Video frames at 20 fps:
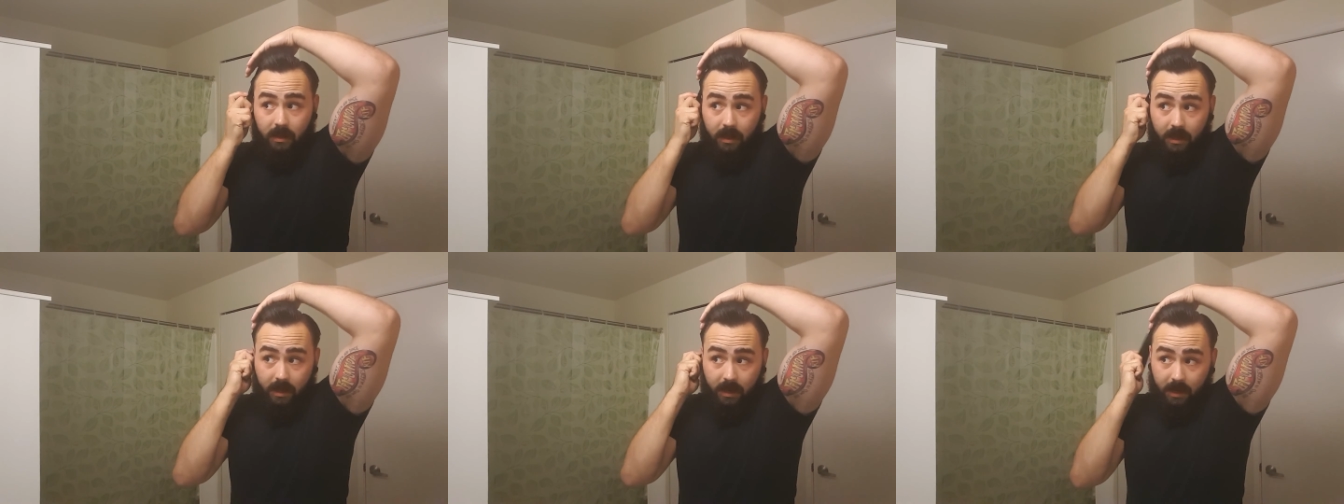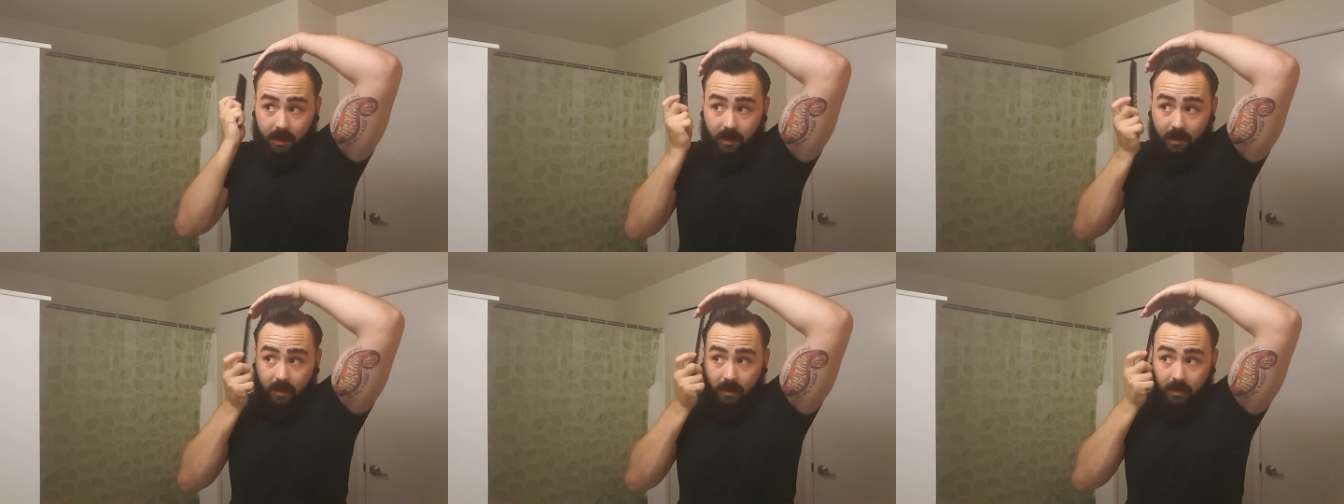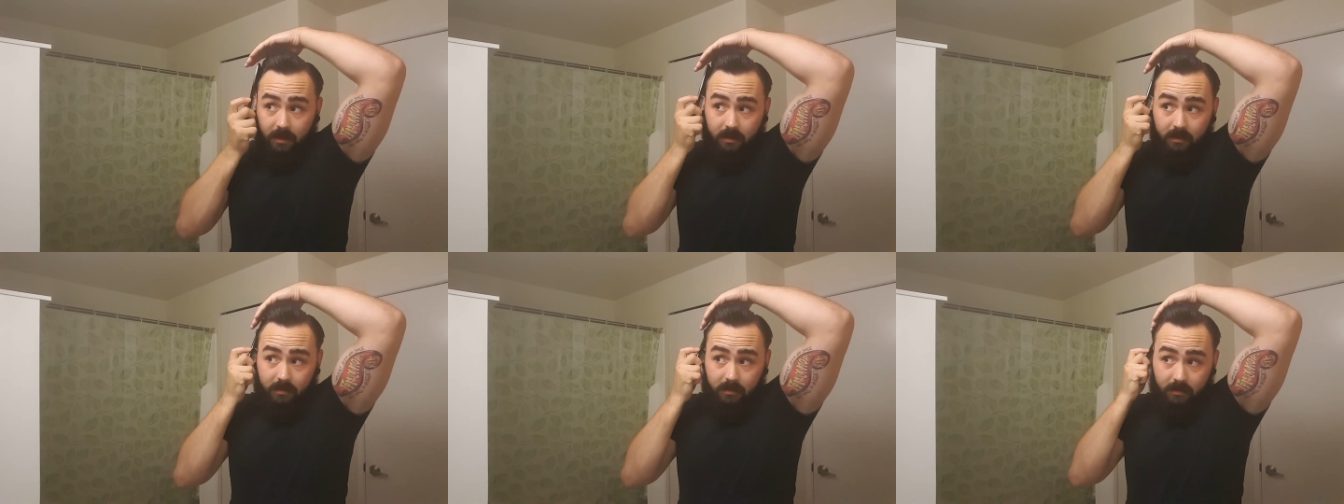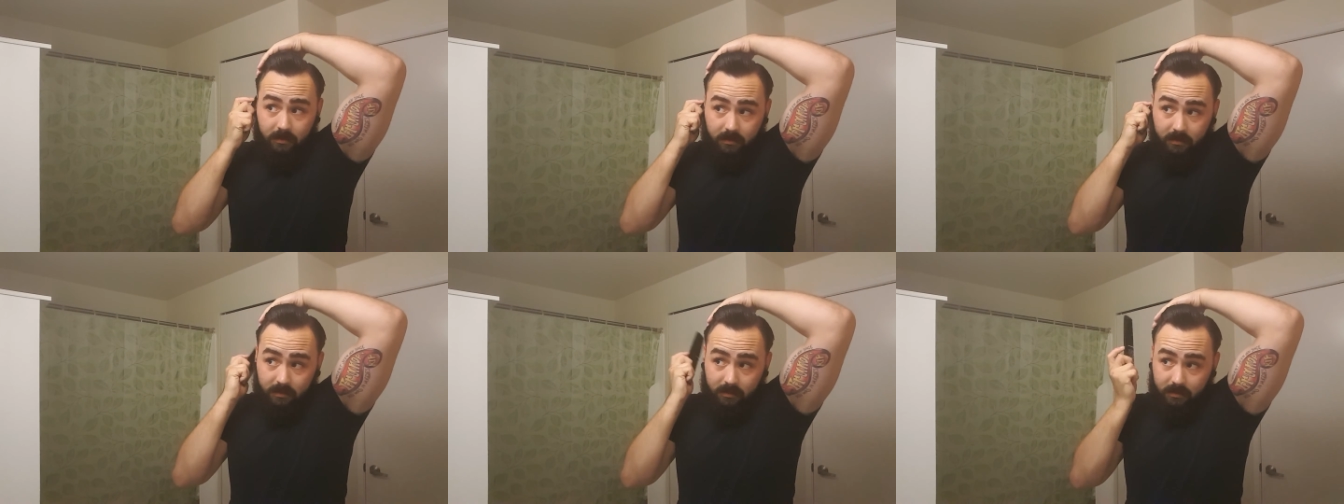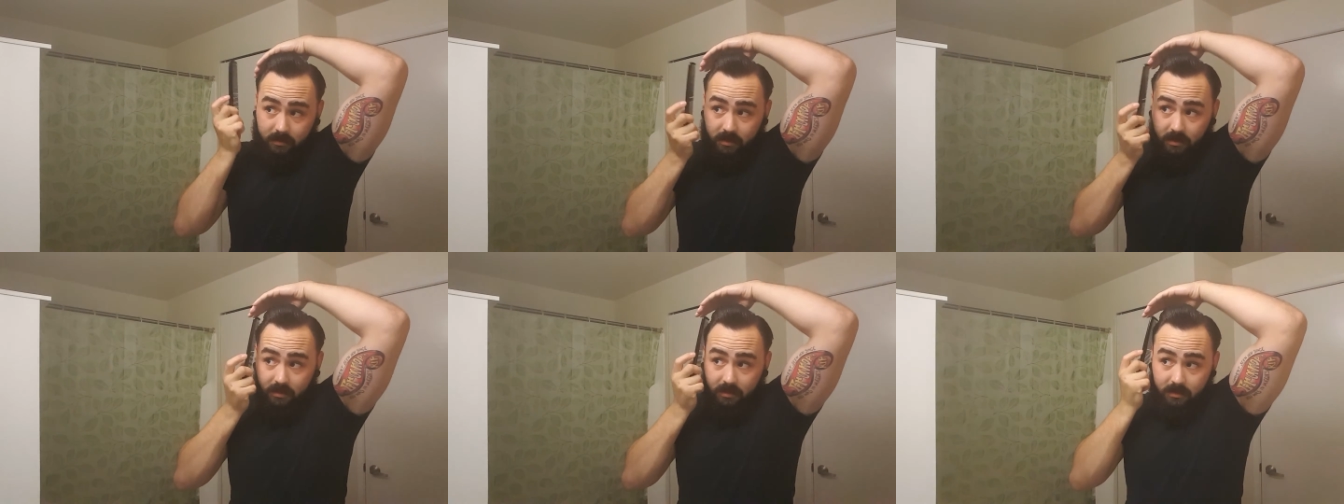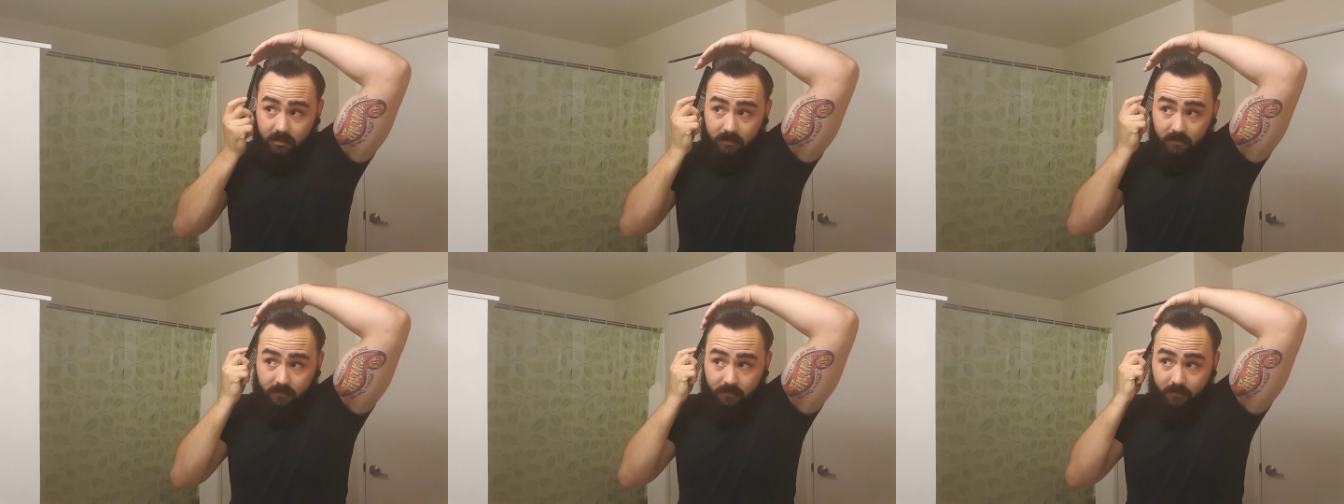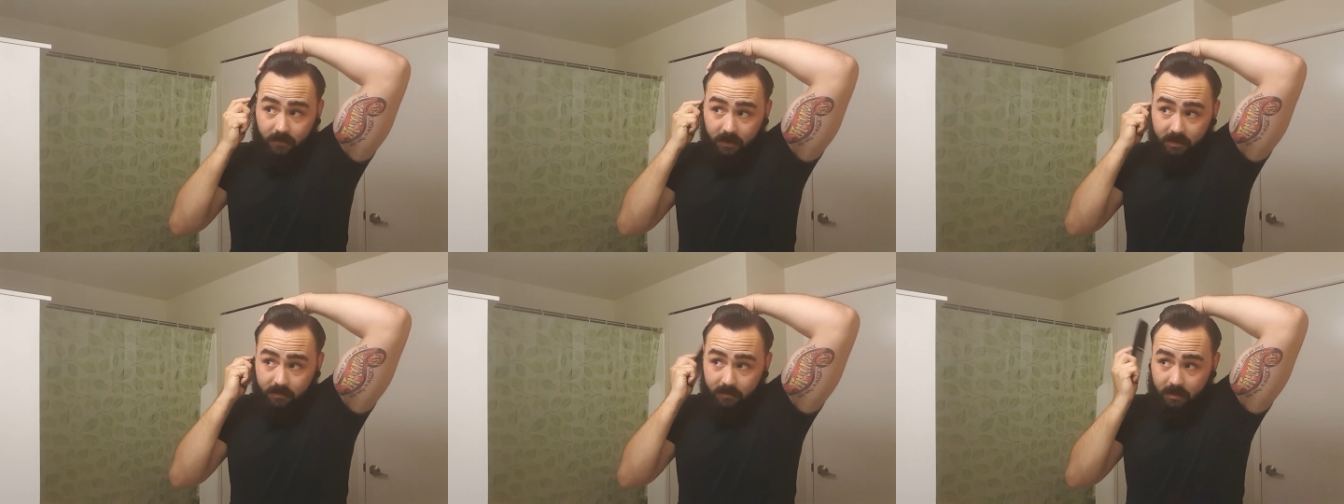and just
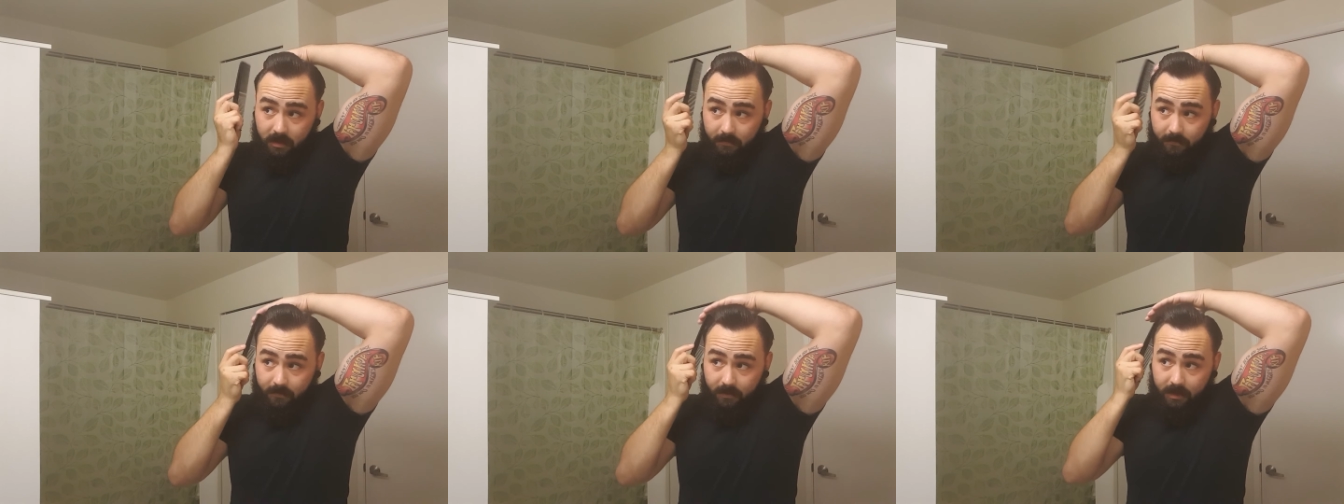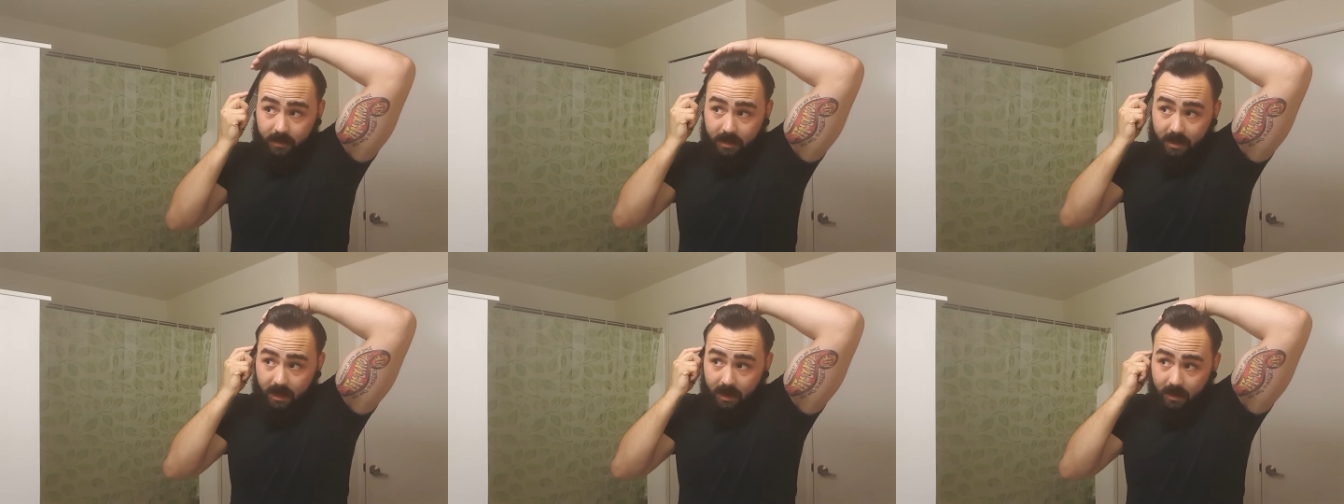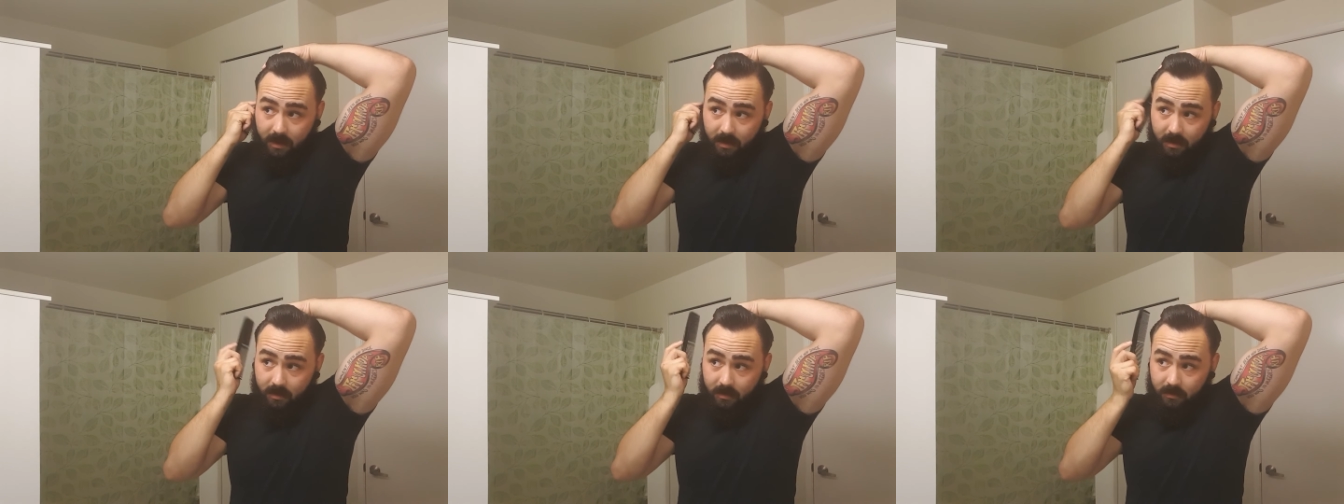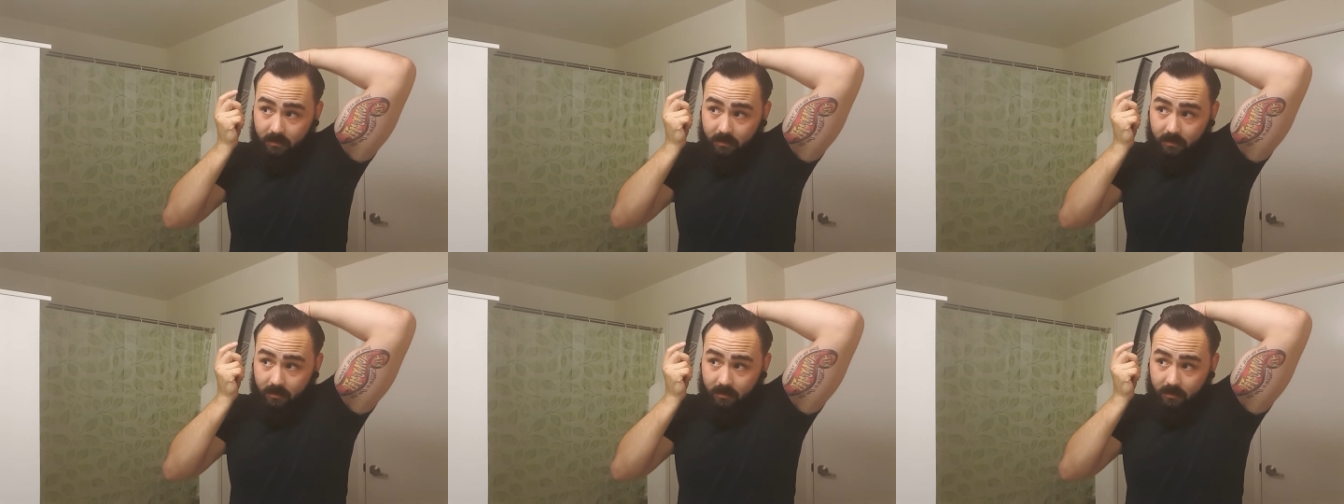fucks me up for the day.